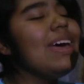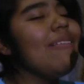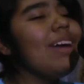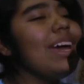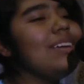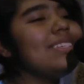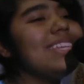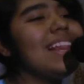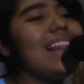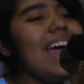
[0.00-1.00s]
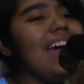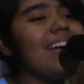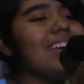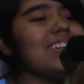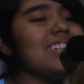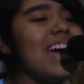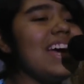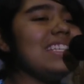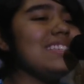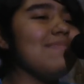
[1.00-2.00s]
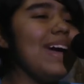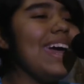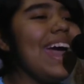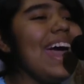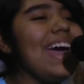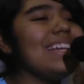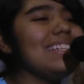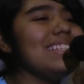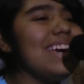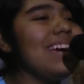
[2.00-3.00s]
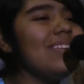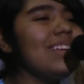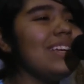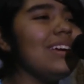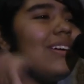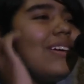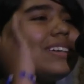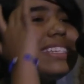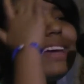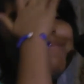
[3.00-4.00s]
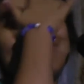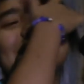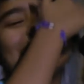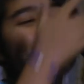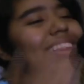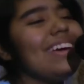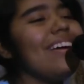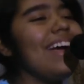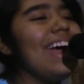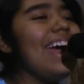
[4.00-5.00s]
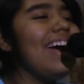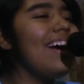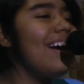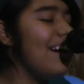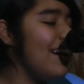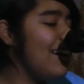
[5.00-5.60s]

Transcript: when I used to lay on your chest, my hand entangled in yours, and I'm messing with your hair.